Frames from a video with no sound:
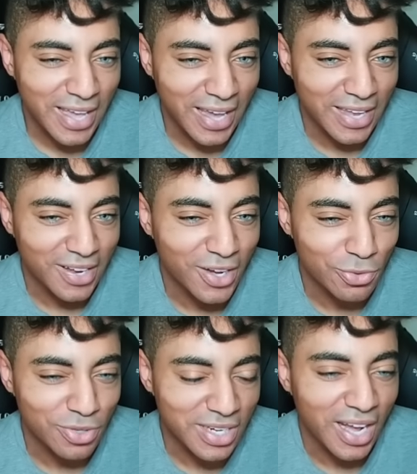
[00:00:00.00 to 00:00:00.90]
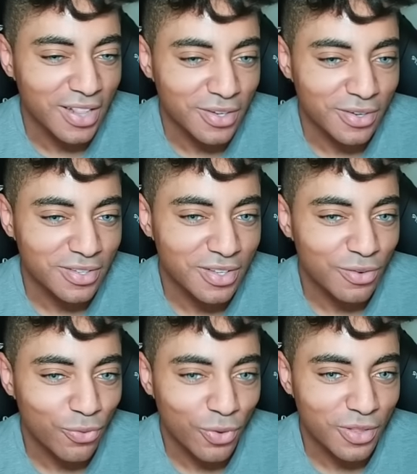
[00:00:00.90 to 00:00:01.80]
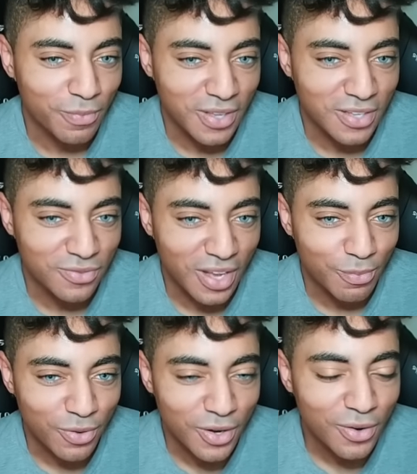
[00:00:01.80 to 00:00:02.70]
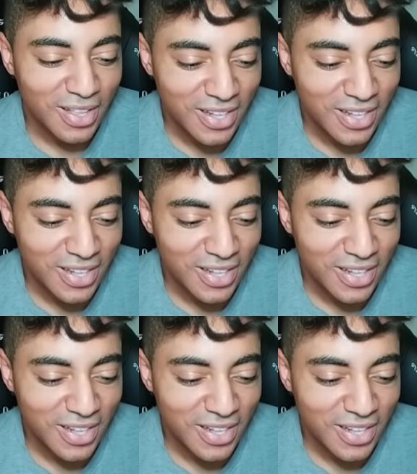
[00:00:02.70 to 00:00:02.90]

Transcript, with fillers: $800 for the PS5 Pro.